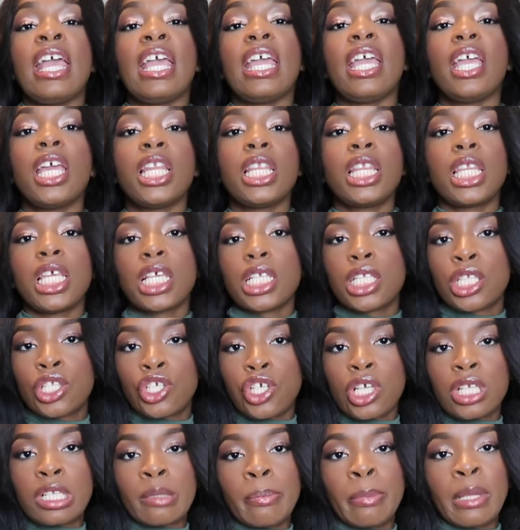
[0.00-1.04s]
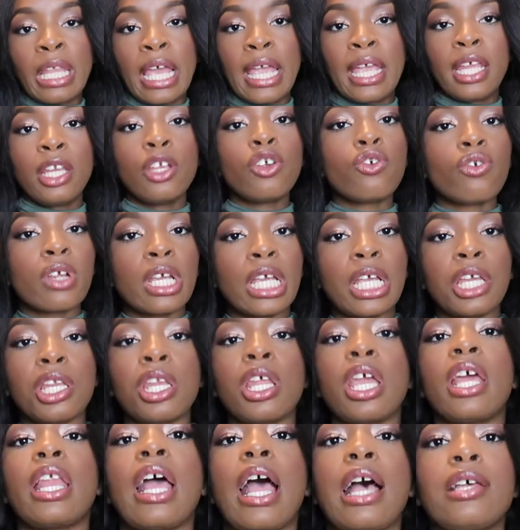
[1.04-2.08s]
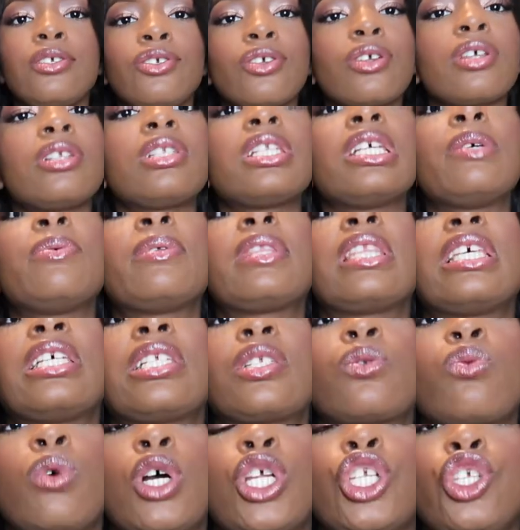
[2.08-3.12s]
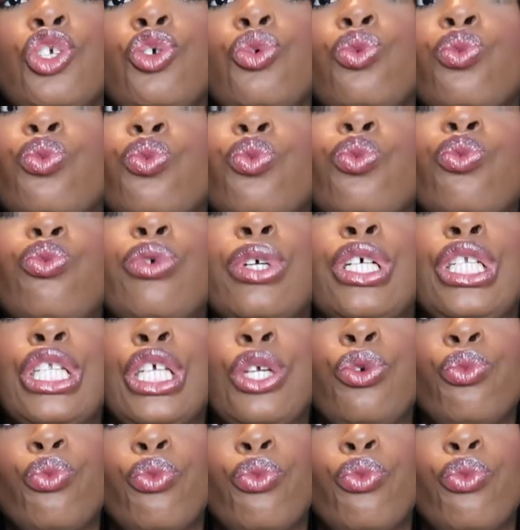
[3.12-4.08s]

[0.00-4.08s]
in this just plain green, and as you can see with this one, you really